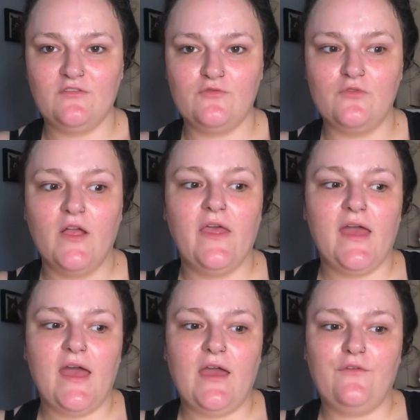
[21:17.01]
So
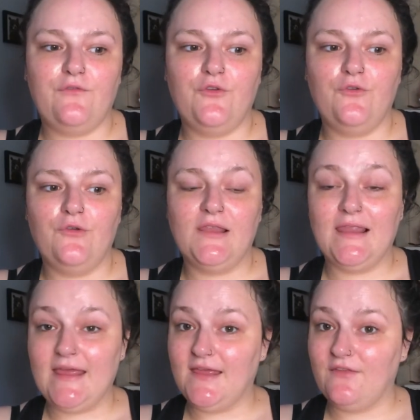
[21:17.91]
if you
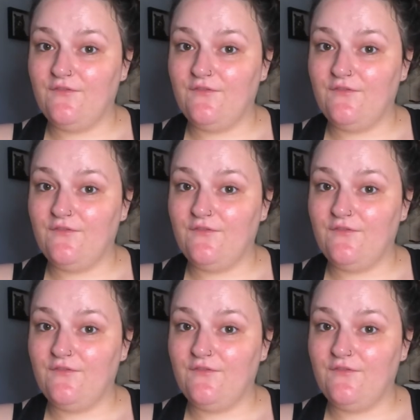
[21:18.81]
like the